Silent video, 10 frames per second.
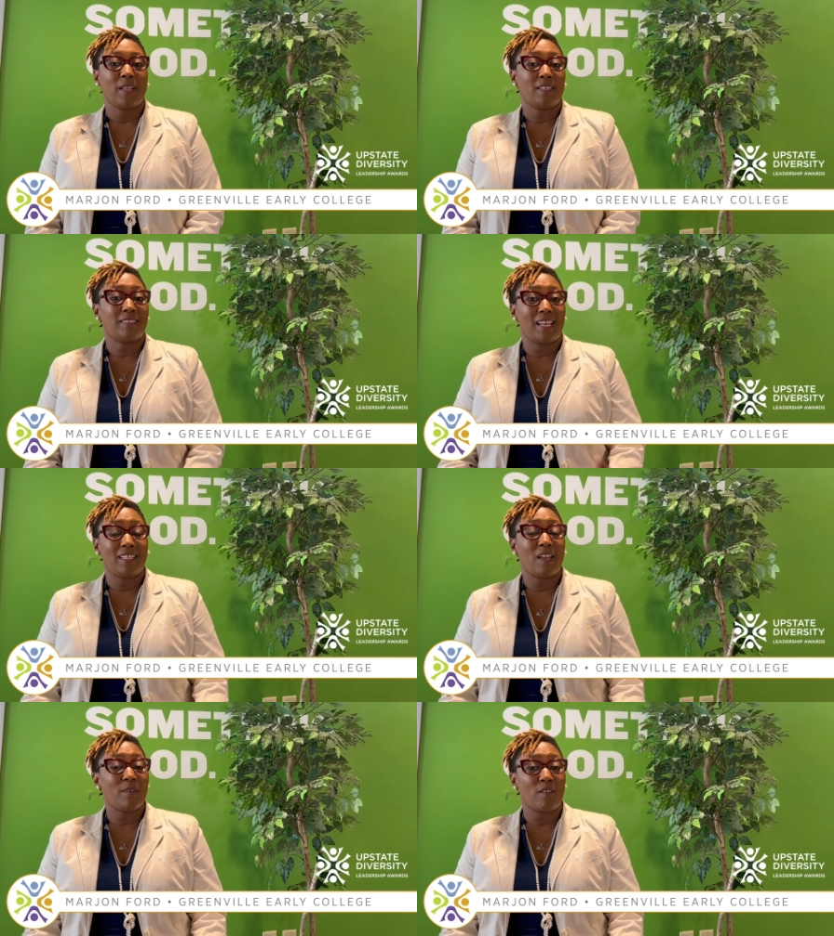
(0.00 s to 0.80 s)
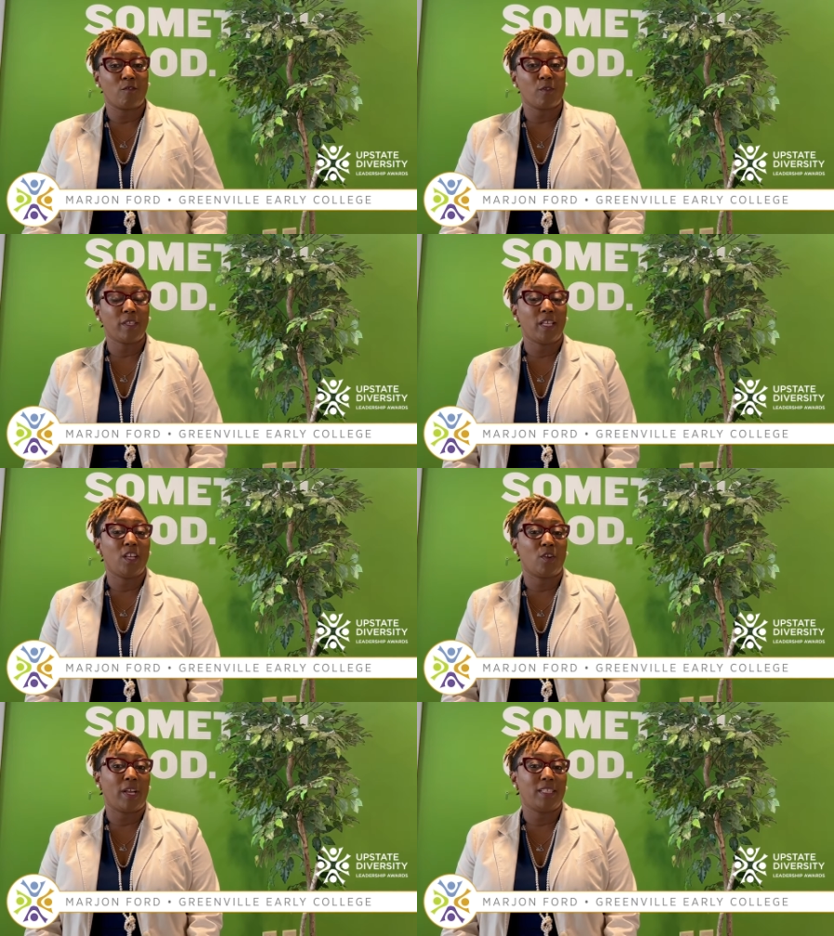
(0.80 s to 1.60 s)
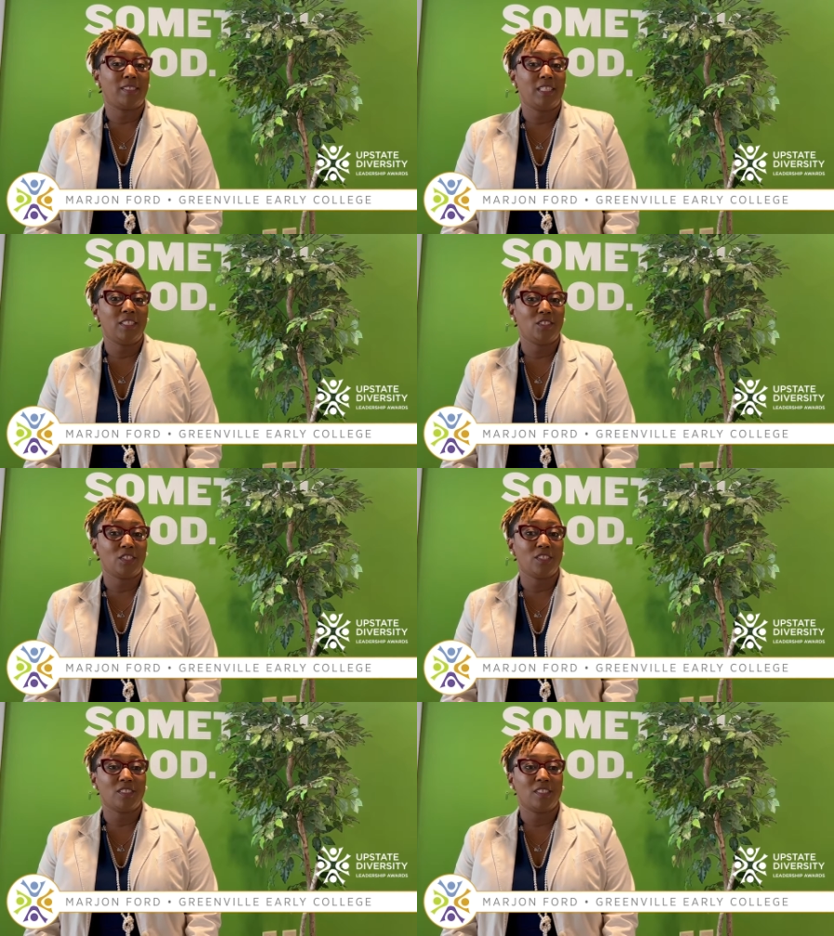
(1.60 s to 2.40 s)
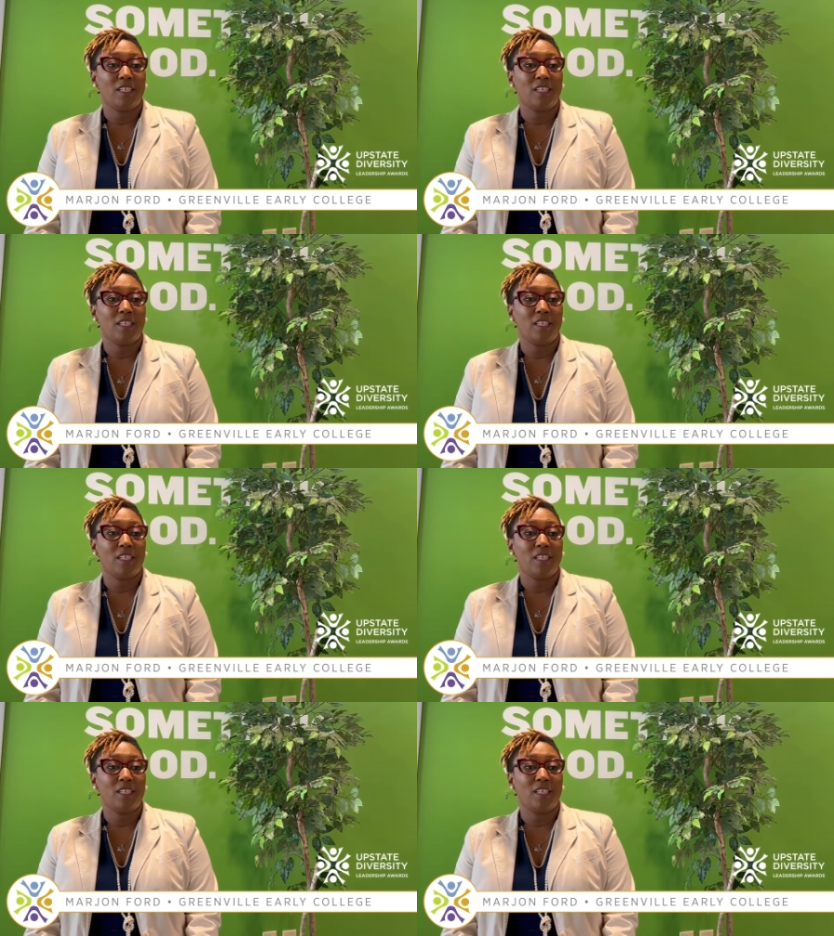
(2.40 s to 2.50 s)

Outside of that, we have really great teachers.